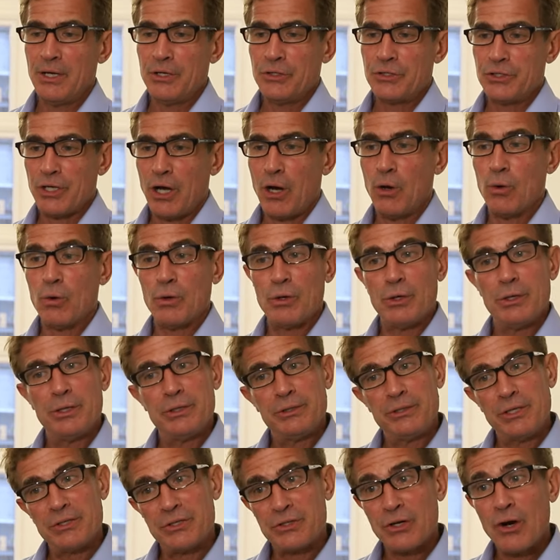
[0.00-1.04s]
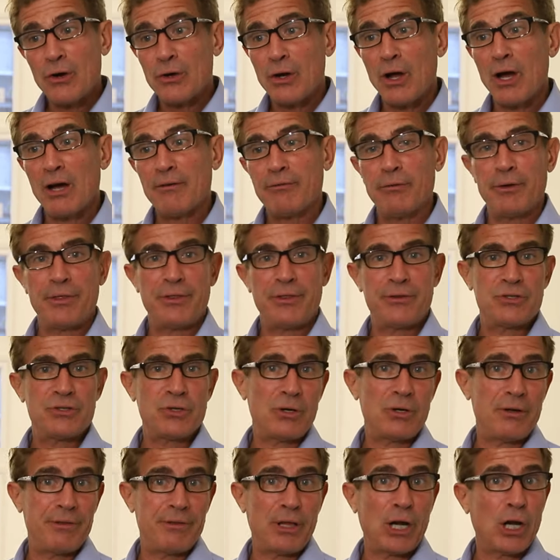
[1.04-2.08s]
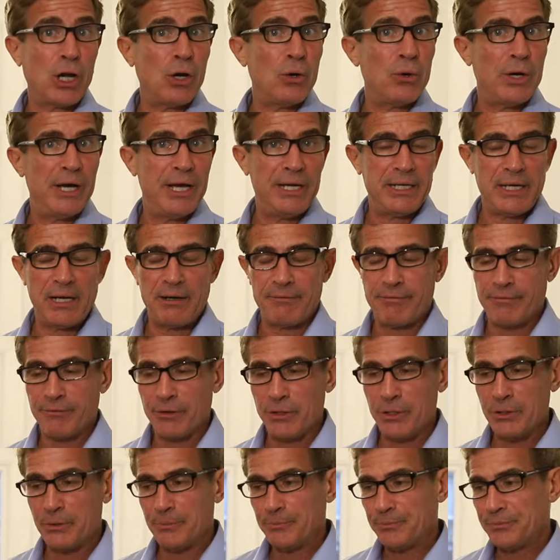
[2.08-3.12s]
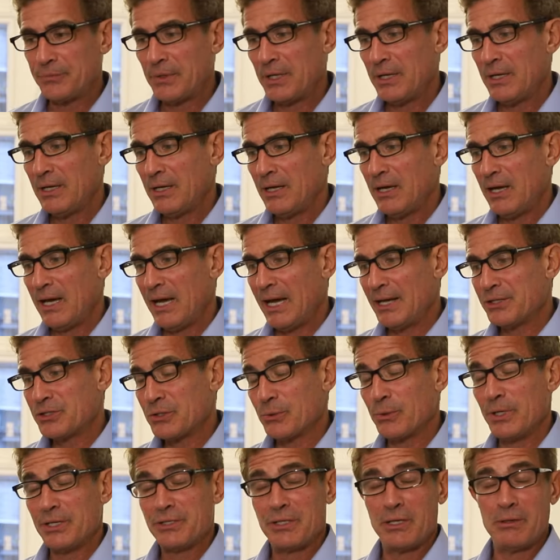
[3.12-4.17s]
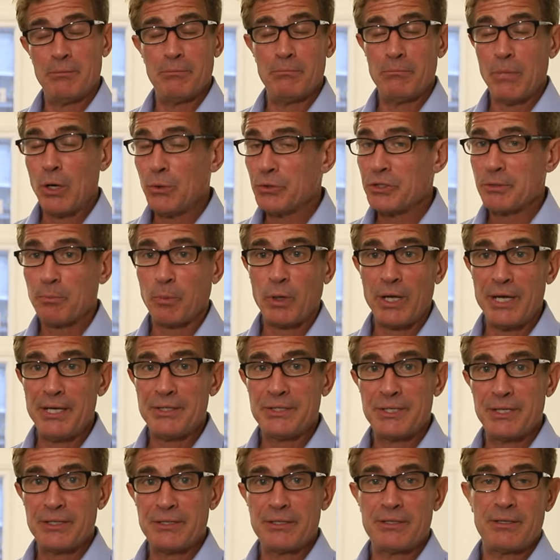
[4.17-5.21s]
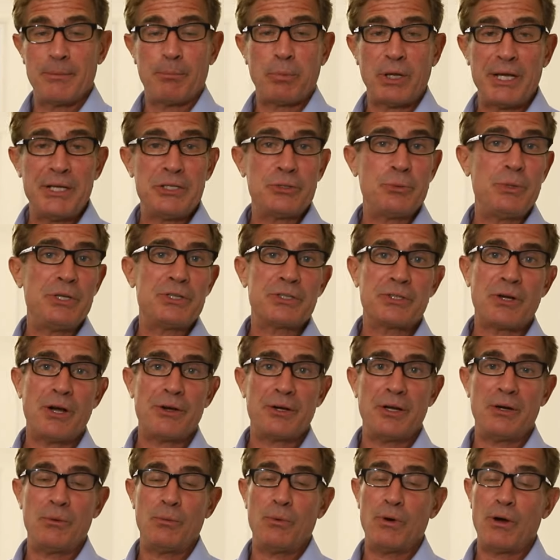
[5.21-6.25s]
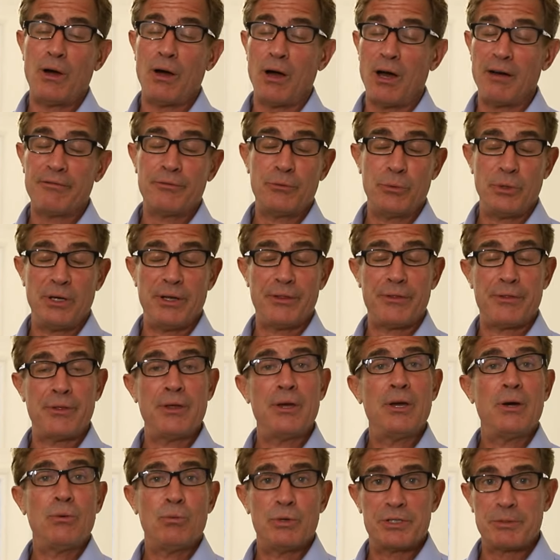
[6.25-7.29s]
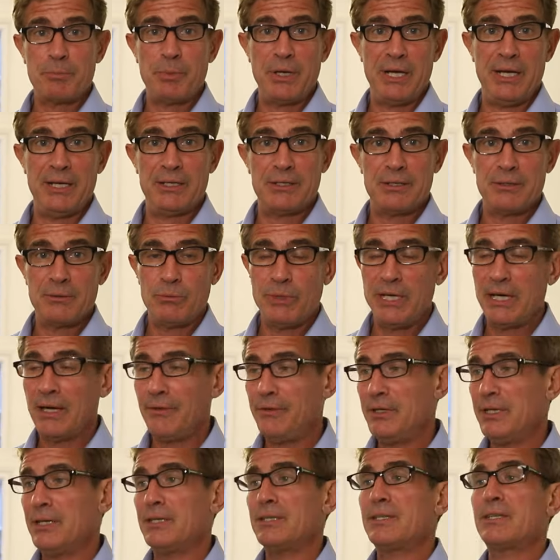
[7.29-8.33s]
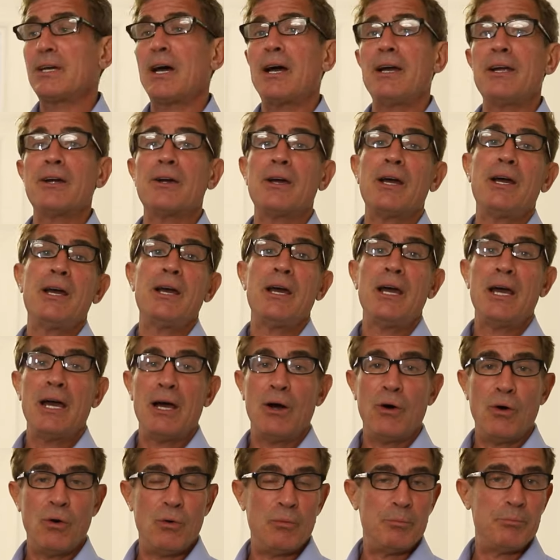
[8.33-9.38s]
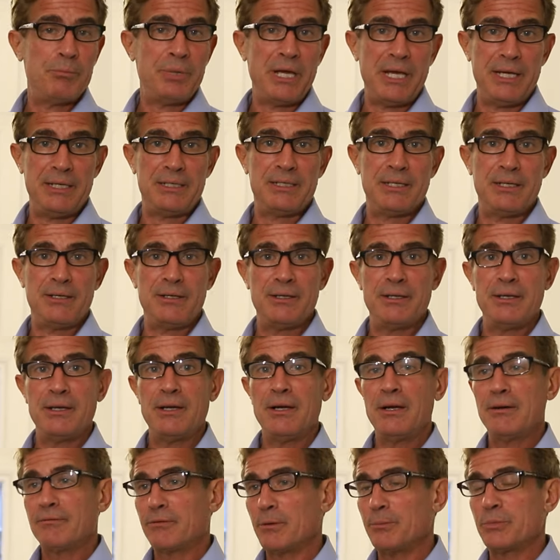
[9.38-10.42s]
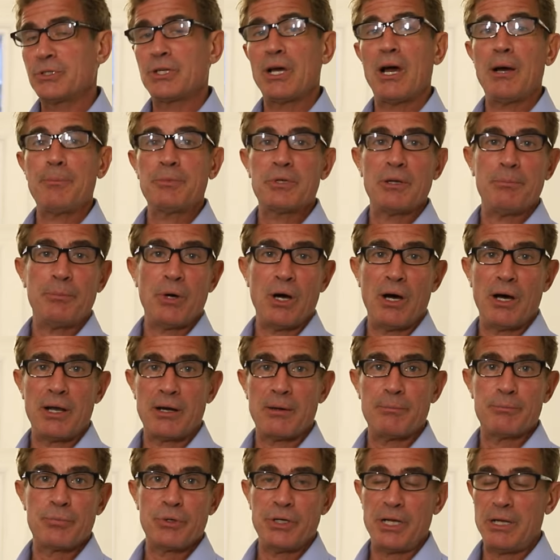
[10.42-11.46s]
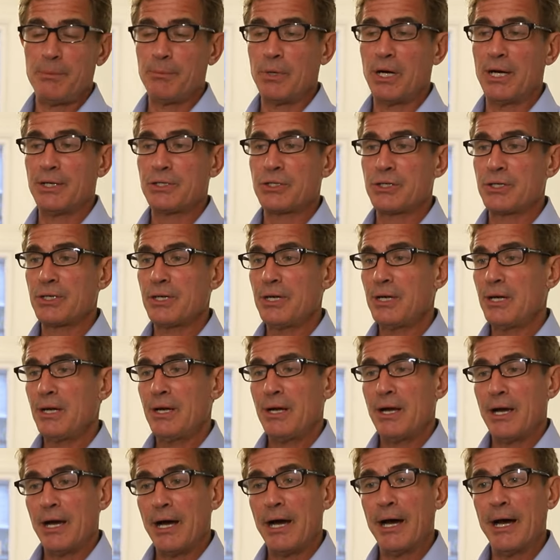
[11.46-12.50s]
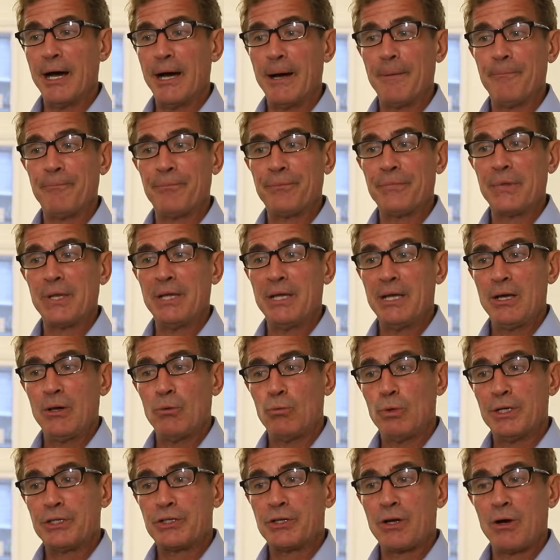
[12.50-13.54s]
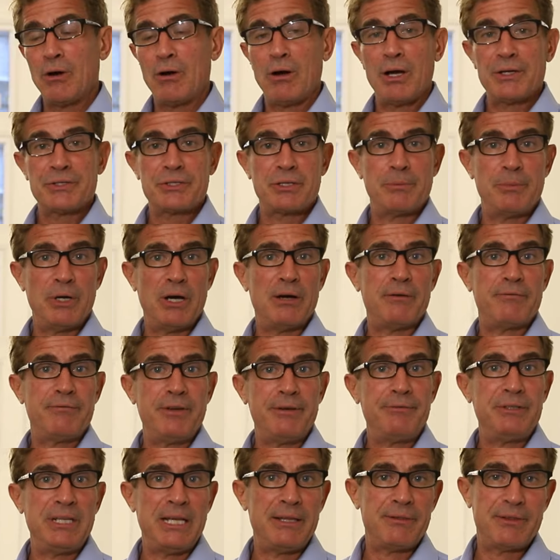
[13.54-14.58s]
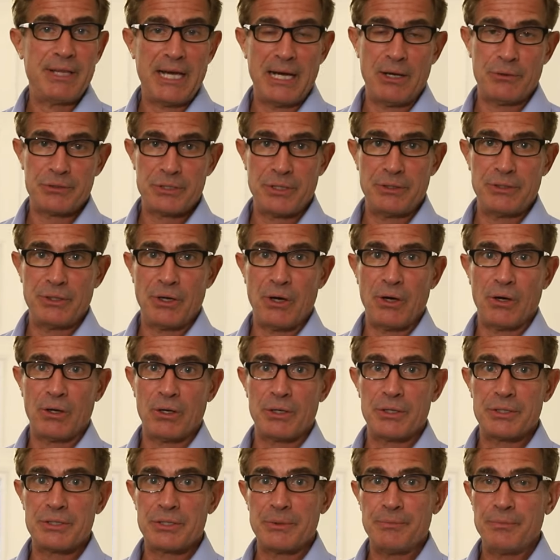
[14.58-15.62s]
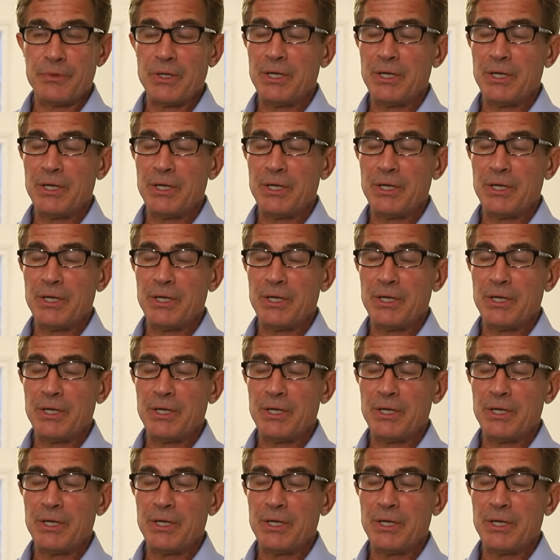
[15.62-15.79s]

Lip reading: So to start off with sort of the low-hanging fruit, as there is in most places, the place we started off with was paint. We had the entire home painted from top to bottom pretty much, which cost about $15,000.